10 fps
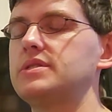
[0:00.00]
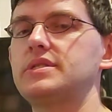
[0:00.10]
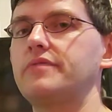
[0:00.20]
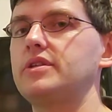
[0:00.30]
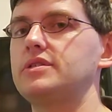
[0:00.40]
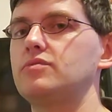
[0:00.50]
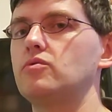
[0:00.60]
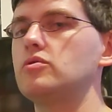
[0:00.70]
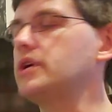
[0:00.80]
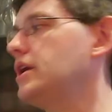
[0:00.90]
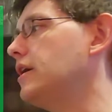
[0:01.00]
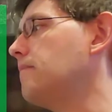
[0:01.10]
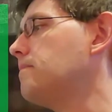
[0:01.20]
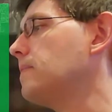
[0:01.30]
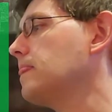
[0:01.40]
7 is the roll key.
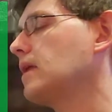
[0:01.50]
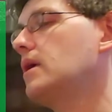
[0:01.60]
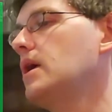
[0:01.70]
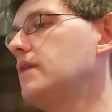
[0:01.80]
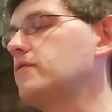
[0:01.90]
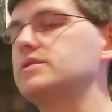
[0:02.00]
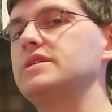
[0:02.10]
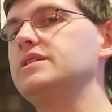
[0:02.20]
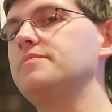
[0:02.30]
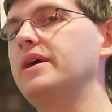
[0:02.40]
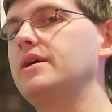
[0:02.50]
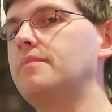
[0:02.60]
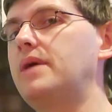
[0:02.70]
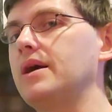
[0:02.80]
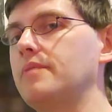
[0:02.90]
Of course, I did make a
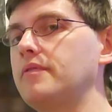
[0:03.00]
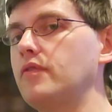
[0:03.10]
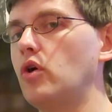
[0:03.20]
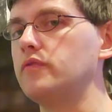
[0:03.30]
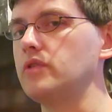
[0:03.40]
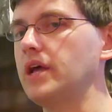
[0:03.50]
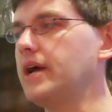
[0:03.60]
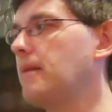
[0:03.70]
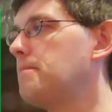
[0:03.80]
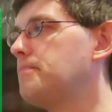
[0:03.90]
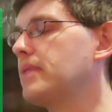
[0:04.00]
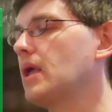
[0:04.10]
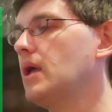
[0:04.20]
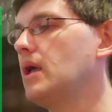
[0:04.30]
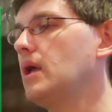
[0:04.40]
mock-up of an overlay.
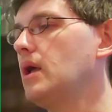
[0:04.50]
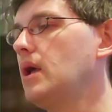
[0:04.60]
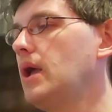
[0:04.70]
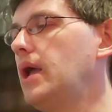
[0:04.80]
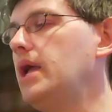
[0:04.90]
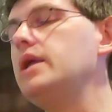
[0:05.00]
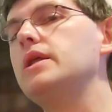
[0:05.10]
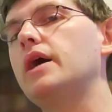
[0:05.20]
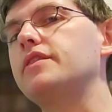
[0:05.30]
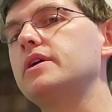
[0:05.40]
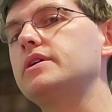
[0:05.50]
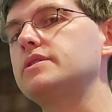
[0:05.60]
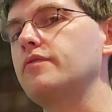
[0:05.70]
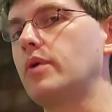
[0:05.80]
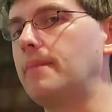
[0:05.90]
8, I think,
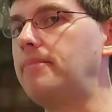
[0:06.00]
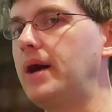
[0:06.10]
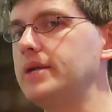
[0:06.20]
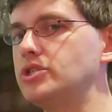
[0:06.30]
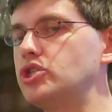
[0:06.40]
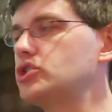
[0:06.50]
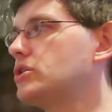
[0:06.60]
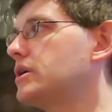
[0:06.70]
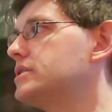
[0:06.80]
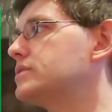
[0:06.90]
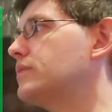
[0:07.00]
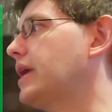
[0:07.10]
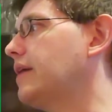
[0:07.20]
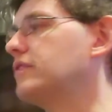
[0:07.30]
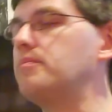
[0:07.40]
is if you want to buy insurance when you
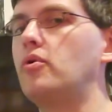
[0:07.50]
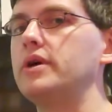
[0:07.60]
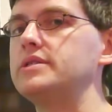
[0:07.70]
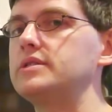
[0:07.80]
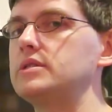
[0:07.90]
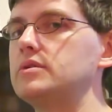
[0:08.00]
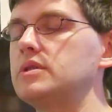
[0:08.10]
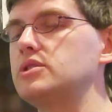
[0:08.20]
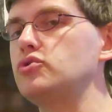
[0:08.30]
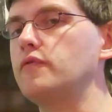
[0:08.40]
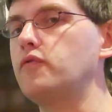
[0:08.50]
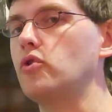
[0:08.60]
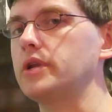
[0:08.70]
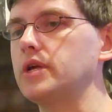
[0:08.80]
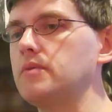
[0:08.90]
have the points to
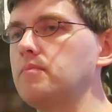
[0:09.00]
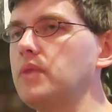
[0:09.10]
afford it.